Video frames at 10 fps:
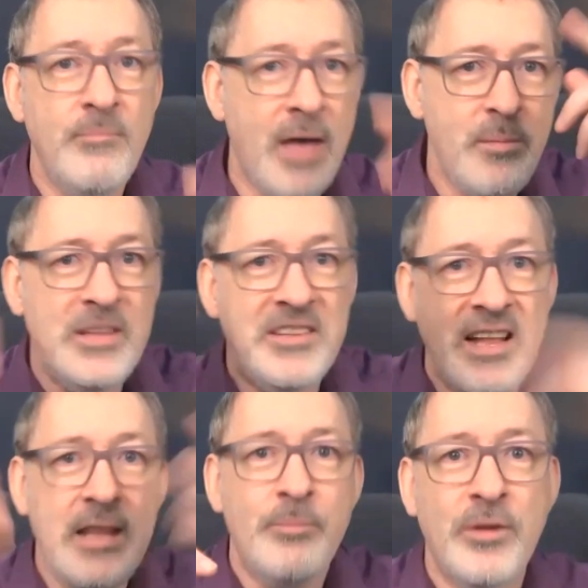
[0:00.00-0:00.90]
maybe
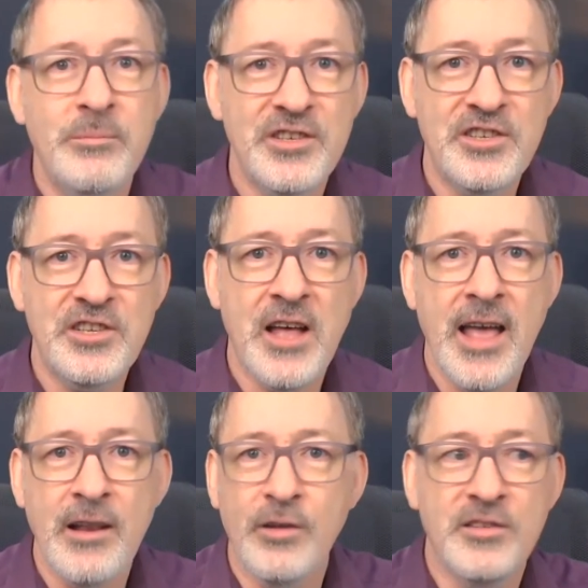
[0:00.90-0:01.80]
teleprompter
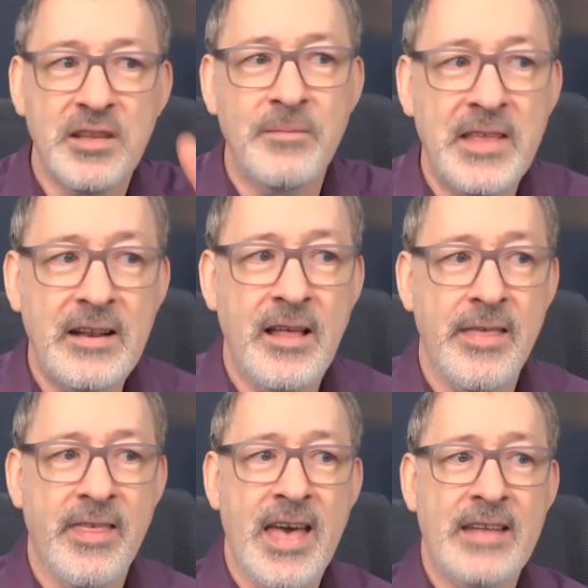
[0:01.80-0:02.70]
style or something
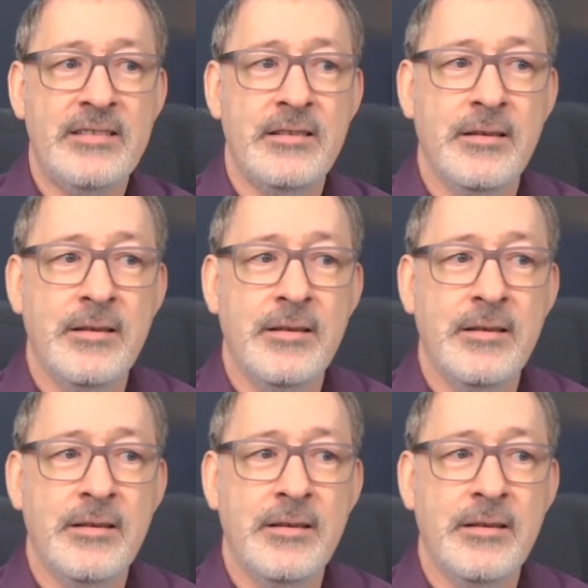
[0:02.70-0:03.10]
like that?